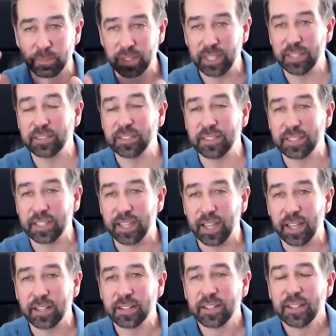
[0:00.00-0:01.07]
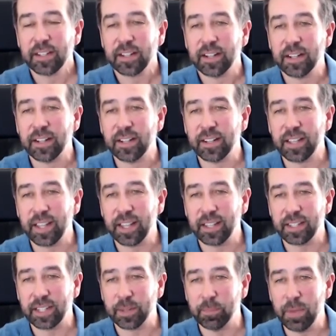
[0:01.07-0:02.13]
easy to get a
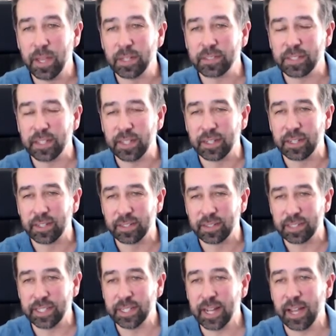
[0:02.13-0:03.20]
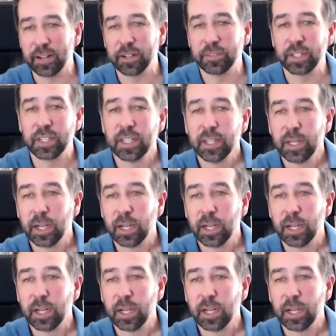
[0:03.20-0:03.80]
commit and a lead out of it.